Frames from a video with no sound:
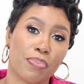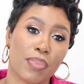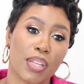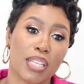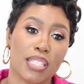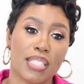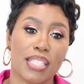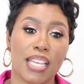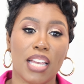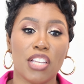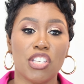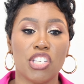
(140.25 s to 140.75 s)

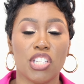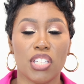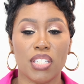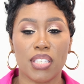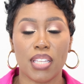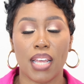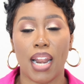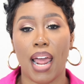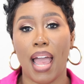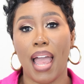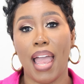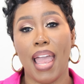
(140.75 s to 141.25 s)
sessions
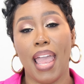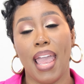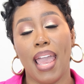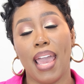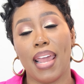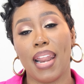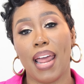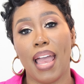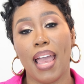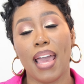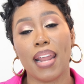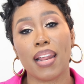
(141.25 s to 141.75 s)
that I
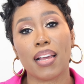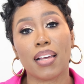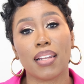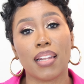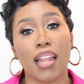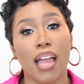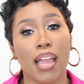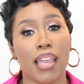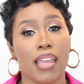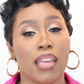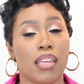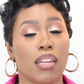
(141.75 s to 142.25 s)
had a
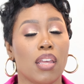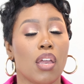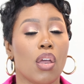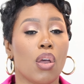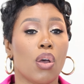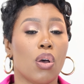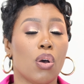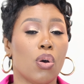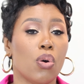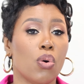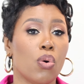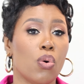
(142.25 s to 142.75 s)
client
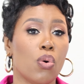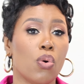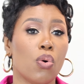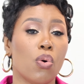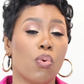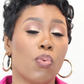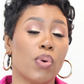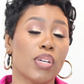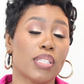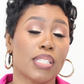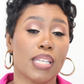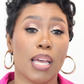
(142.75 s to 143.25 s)
who
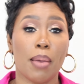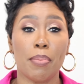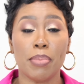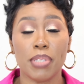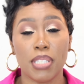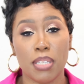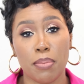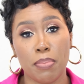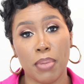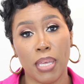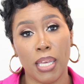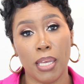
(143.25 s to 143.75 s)
was coming
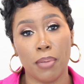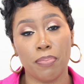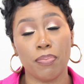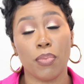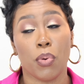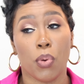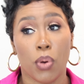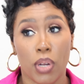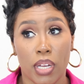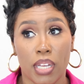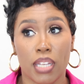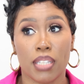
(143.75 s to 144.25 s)
to me,
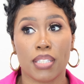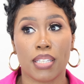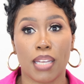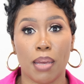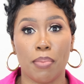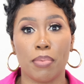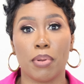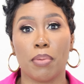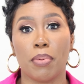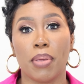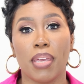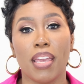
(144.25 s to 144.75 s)
or is
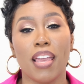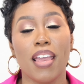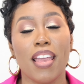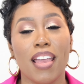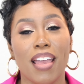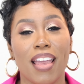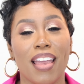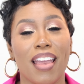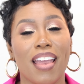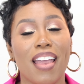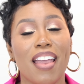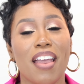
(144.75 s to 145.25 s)
coming to me,
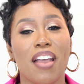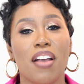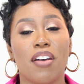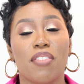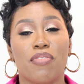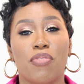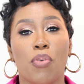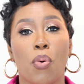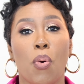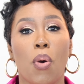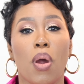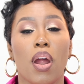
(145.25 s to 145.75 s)

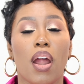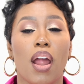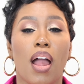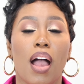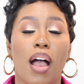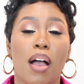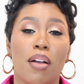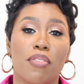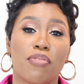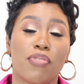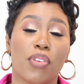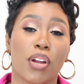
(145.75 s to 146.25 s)

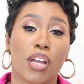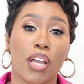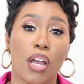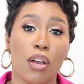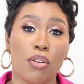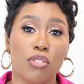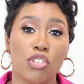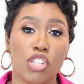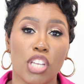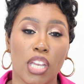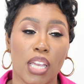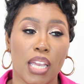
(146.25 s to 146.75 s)
for
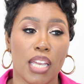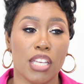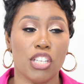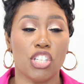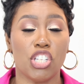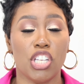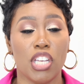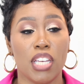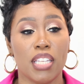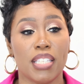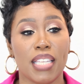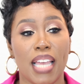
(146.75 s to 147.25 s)
coaching, and
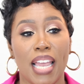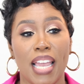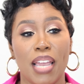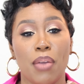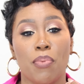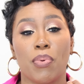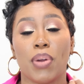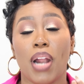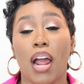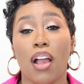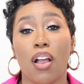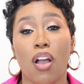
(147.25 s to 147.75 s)
she's
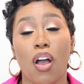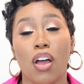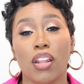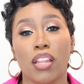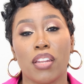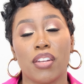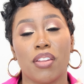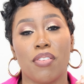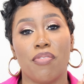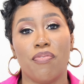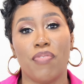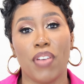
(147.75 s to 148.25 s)
what I call
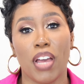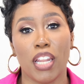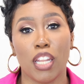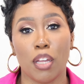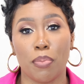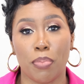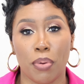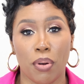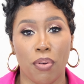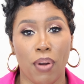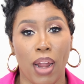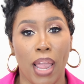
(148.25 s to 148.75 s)
a
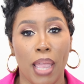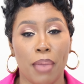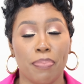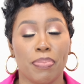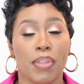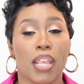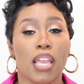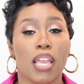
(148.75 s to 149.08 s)
developer, right?